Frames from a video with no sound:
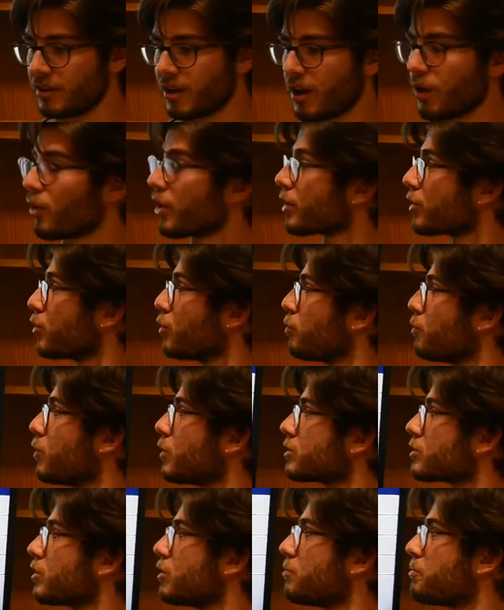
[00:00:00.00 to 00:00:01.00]
Our group
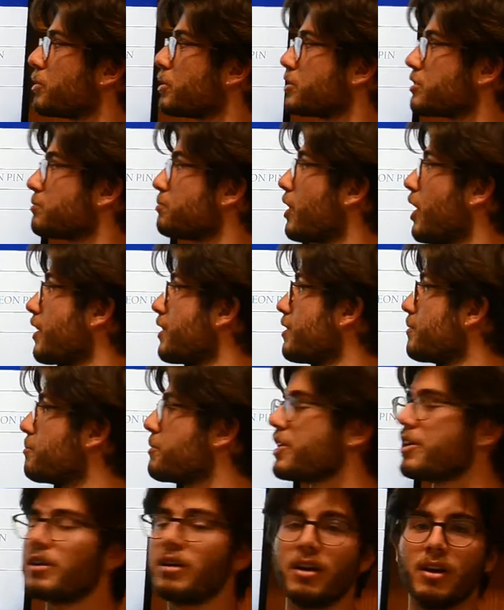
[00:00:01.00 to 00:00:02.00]
was composed by
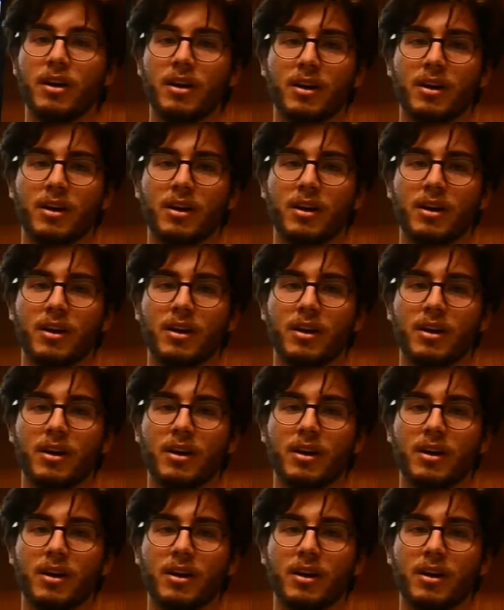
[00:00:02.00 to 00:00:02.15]
me,